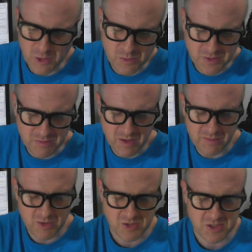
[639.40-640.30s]
Loops and
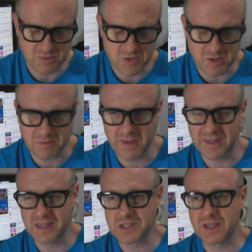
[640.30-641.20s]
most of this music
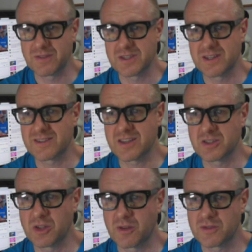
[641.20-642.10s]
making stuff is that it takes a
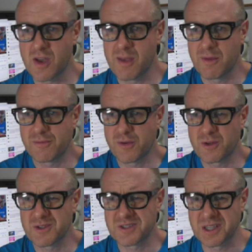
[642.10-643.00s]
lot of time and
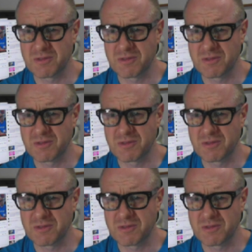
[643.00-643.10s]
focus to